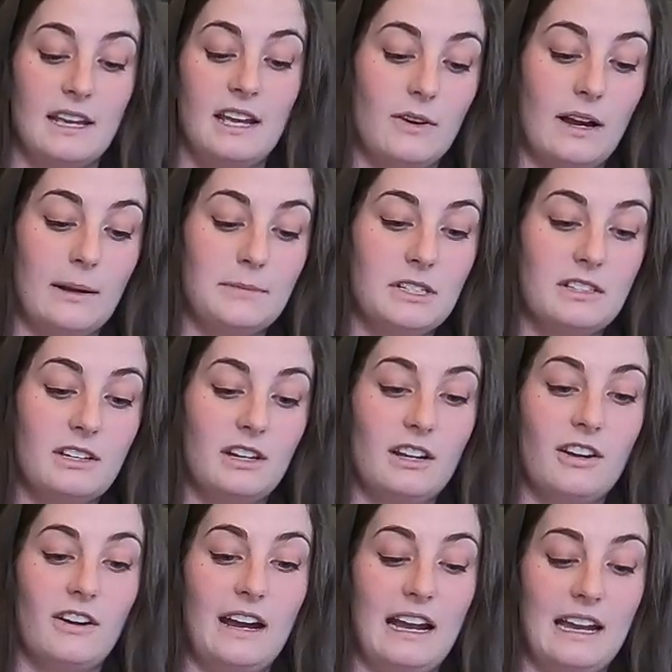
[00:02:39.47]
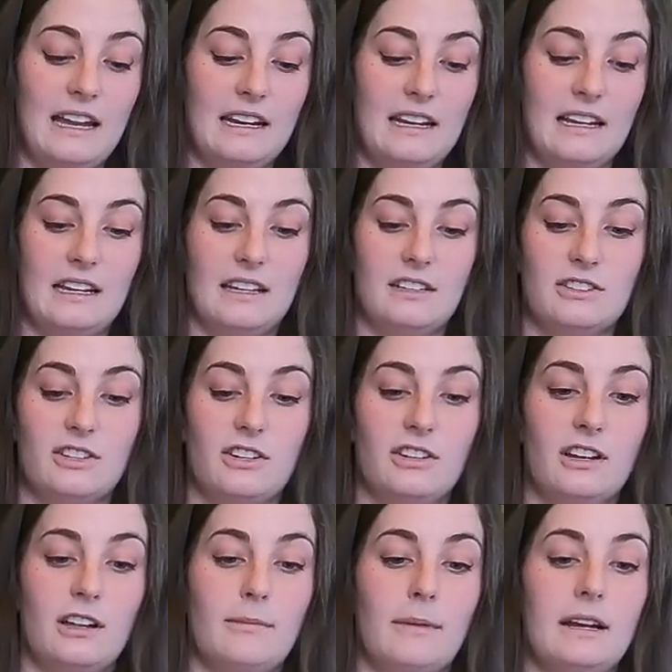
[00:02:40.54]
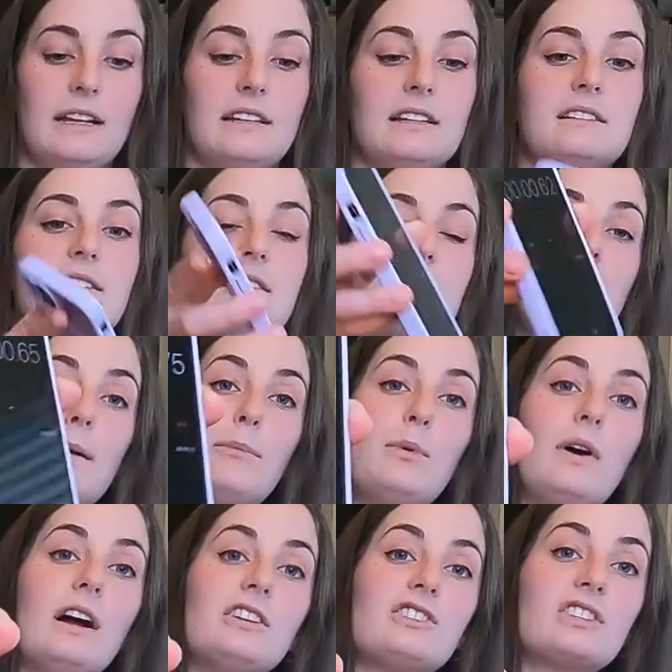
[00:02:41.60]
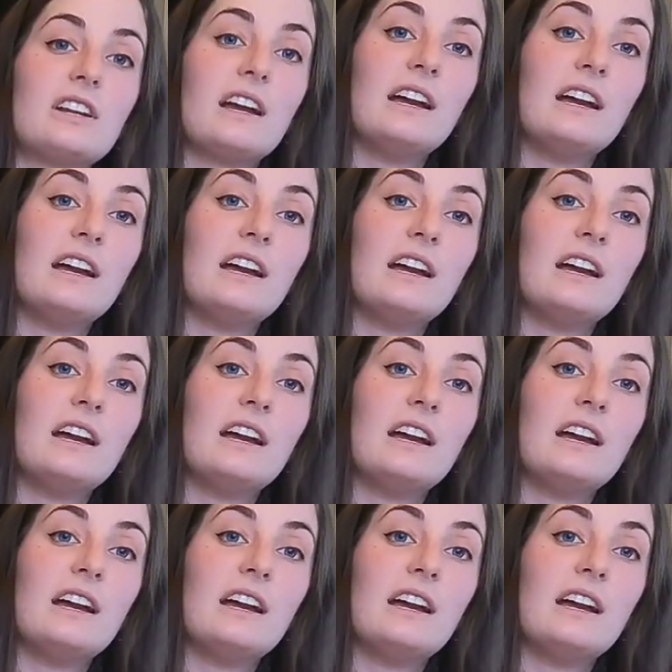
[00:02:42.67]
So I'm just gonna go ahead and turn on my stopwatch.